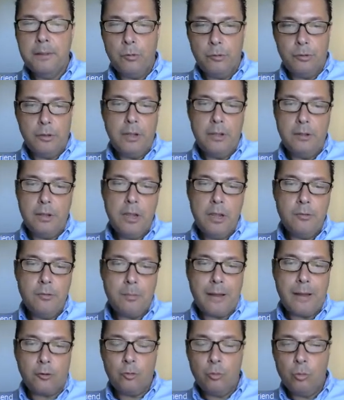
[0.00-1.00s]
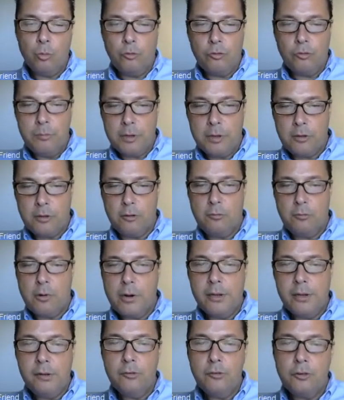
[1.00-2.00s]
with either back towards the middle of the
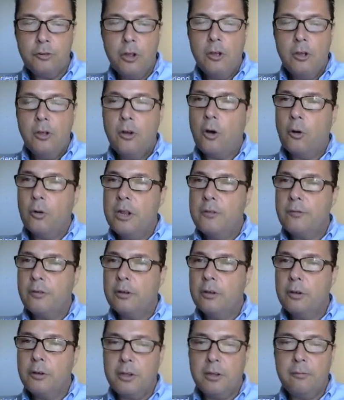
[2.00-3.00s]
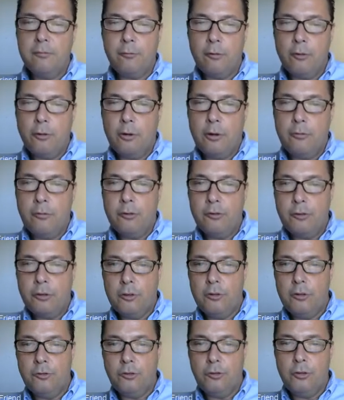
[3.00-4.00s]
range or either looking for a
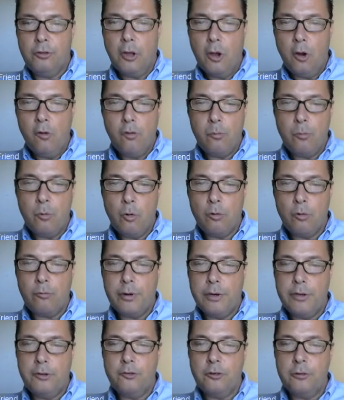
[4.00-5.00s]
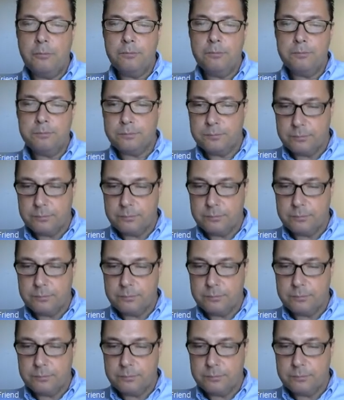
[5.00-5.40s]
return to the overbought region.